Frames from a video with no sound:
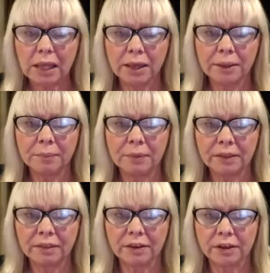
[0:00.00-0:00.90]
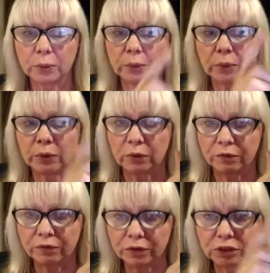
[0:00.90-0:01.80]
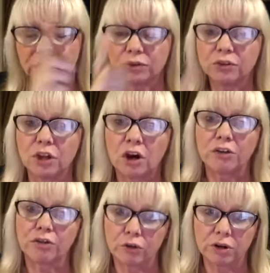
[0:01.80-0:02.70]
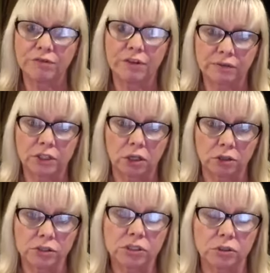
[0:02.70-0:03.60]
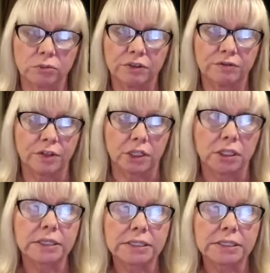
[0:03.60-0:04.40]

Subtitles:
The filters are $35 to refill.